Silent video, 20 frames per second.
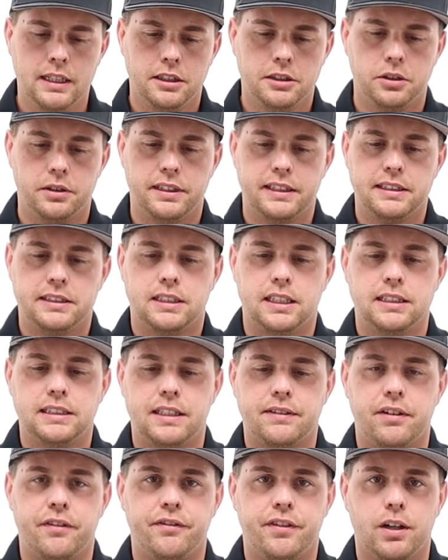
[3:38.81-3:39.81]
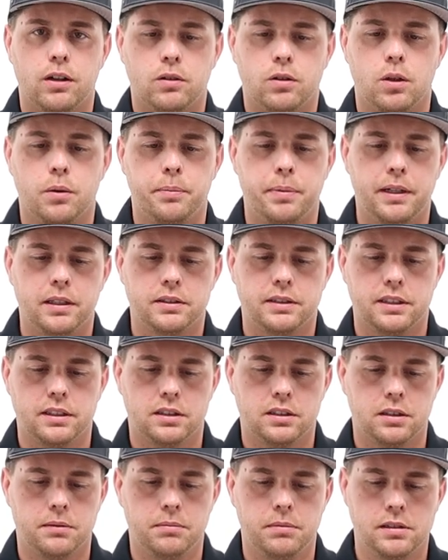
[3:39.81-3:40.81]
So this does have a Velcro belt
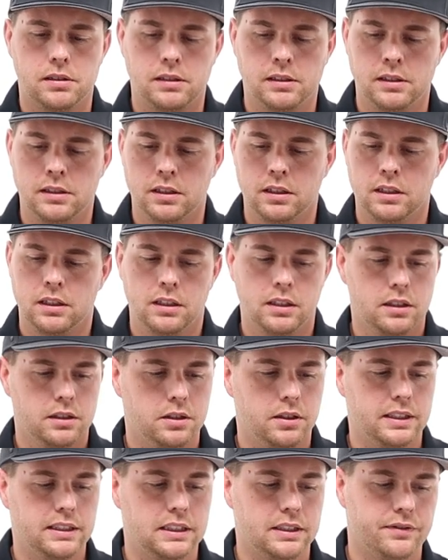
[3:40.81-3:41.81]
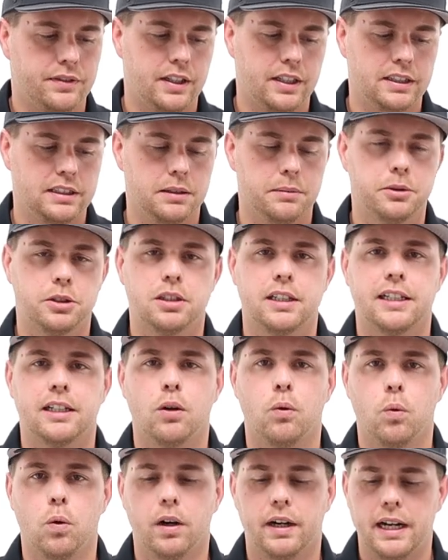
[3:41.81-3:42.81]
system. So this is very similar to like
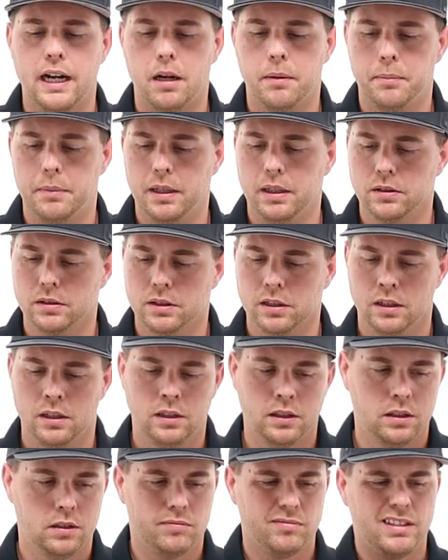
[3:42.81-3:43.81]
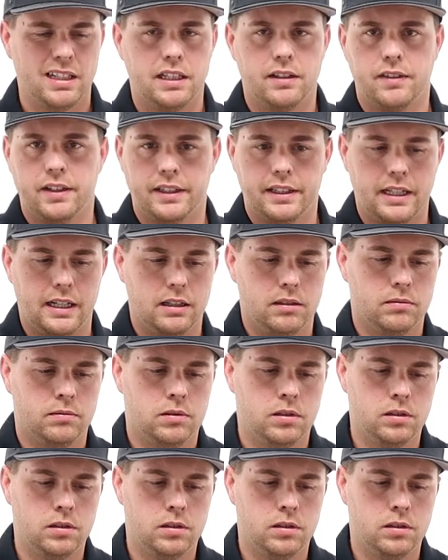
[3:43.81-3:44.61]
a workout belt kind of like that.